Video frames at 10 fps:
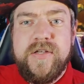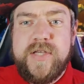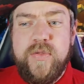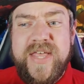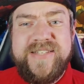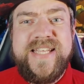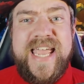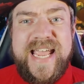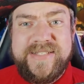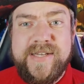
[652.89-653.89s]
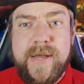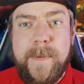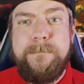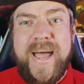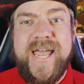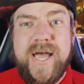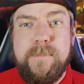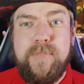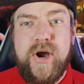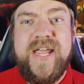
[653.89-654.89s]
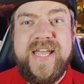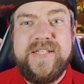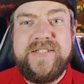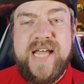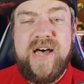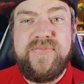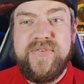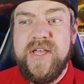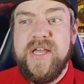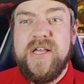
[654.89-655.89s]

So this isn't bank-breaking stuff.